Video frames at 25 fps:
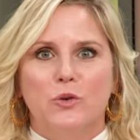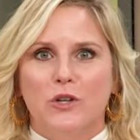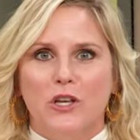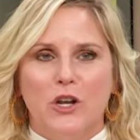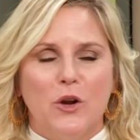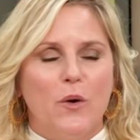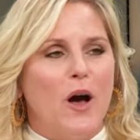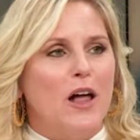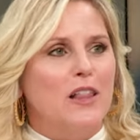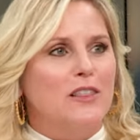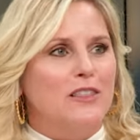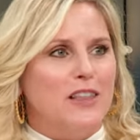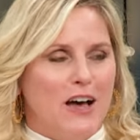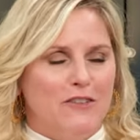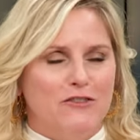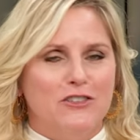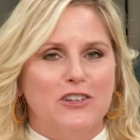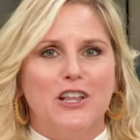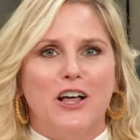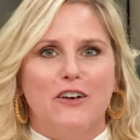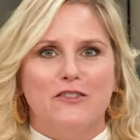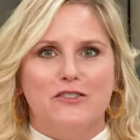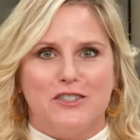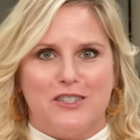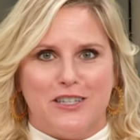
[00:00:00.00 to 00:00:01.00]
you know, a
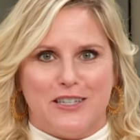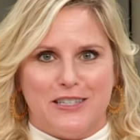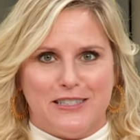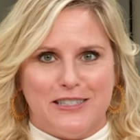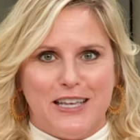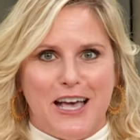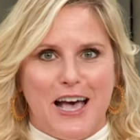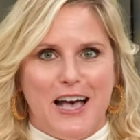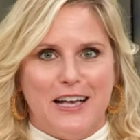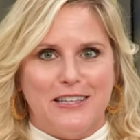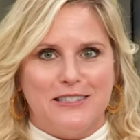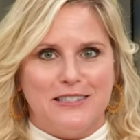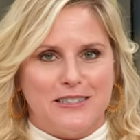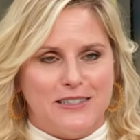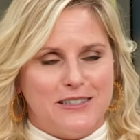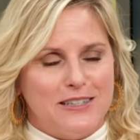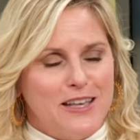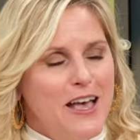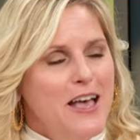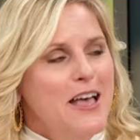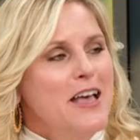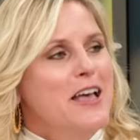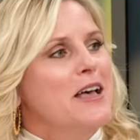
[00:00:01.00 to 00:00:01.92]
level of success